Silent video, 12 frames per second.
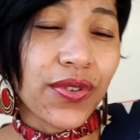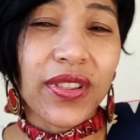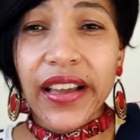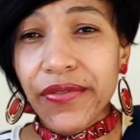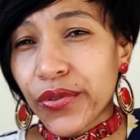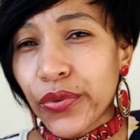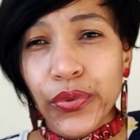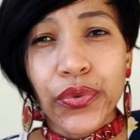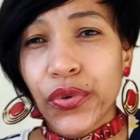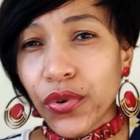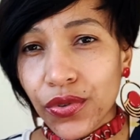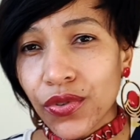you know, life is too
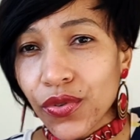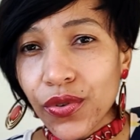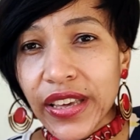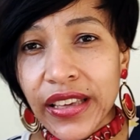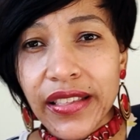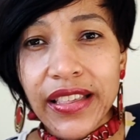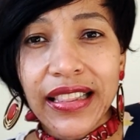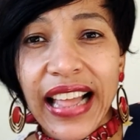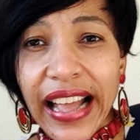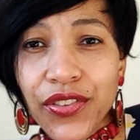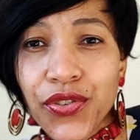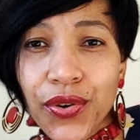short to not eat
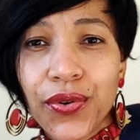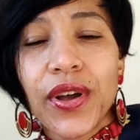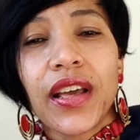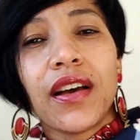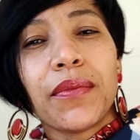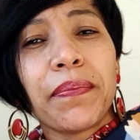gelato.